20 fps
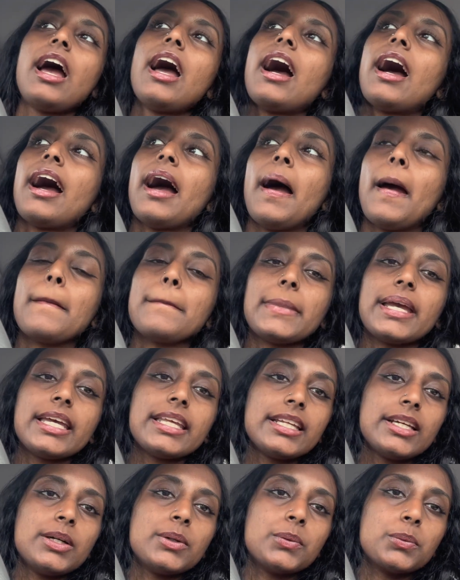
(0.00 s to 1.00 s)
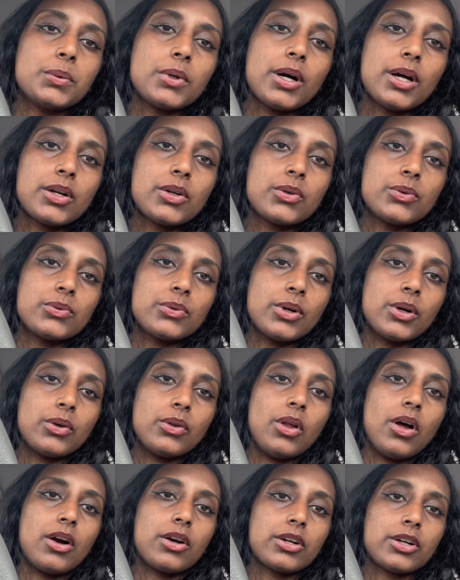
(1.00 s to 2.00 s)
I made it 1 row
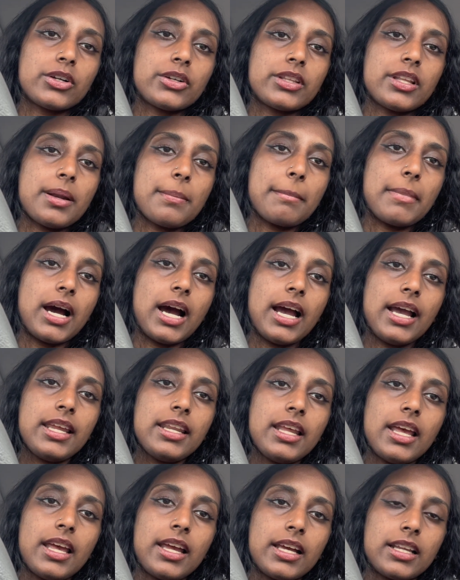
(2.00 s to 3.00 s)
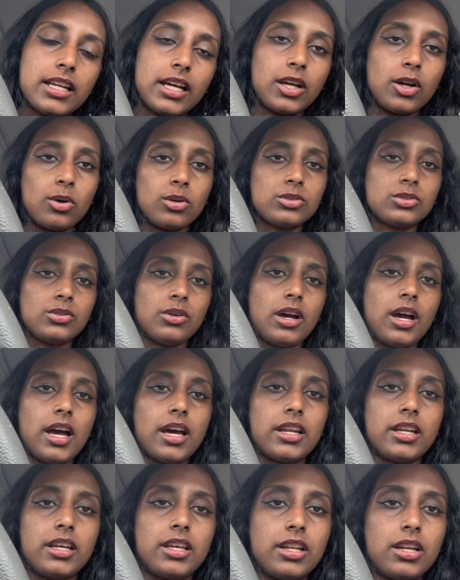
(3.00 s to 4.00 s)
longer than mine, and I also
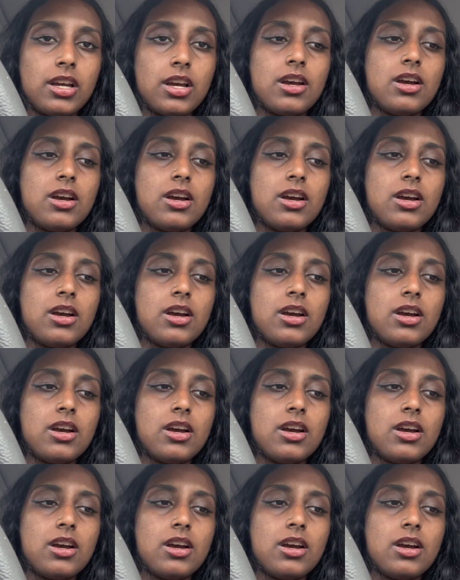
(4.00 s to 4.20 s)
added